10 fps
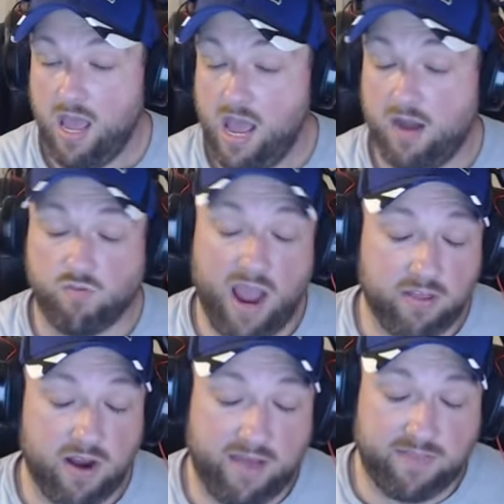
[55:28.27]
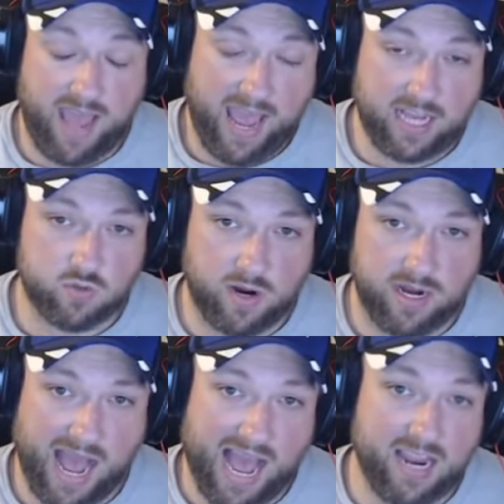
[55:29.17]
I'd rather have the hash
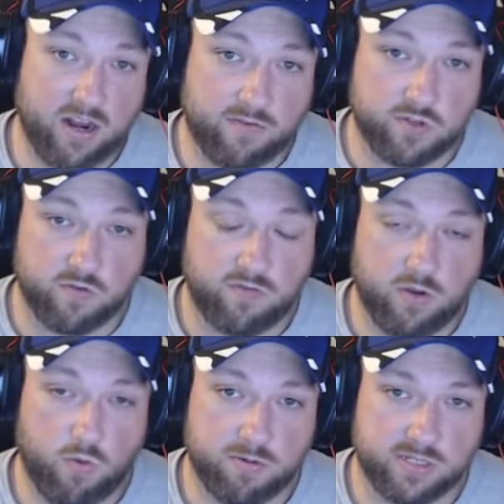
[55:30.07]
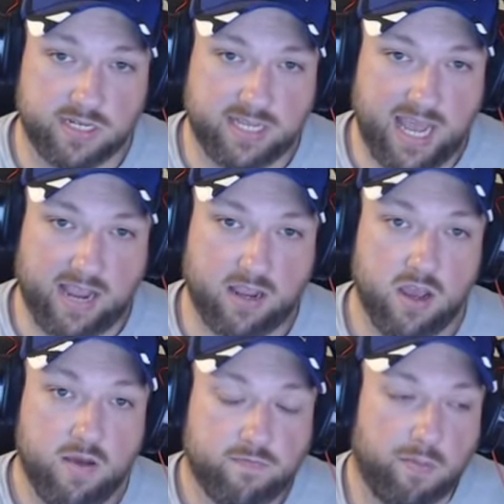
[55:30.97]
rate high enough so 51% attack
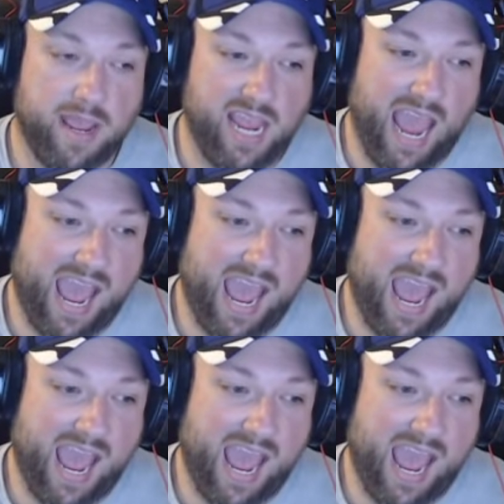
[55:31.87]
from a